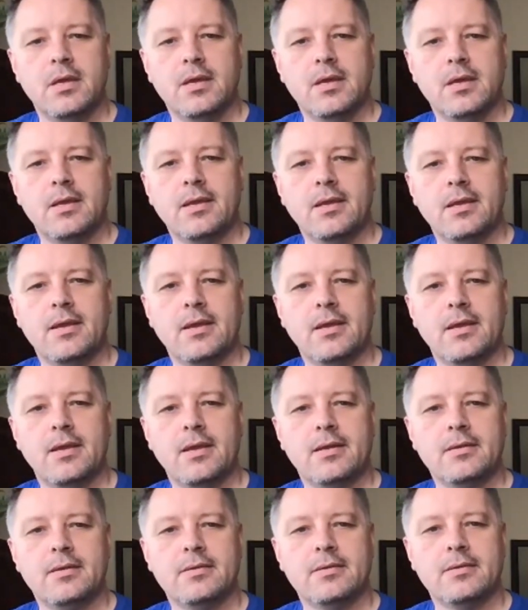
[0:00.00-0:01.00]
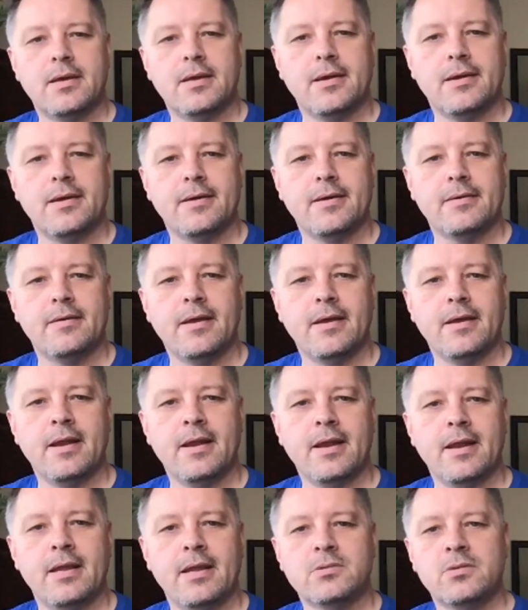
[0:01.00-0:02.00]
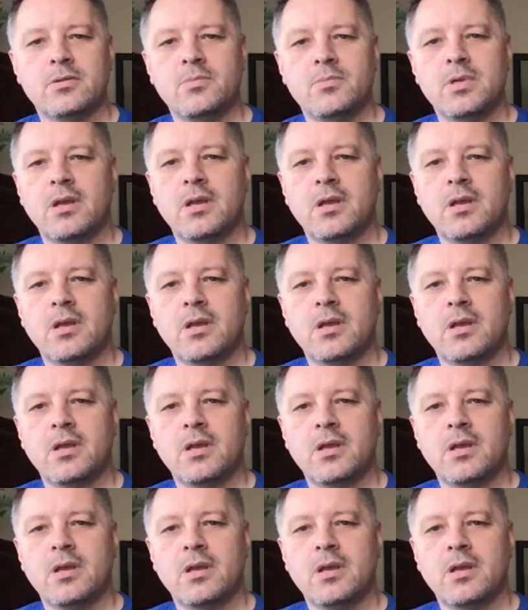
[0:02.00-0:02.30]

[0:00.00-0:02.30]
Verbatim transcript: and uh, and I assume you're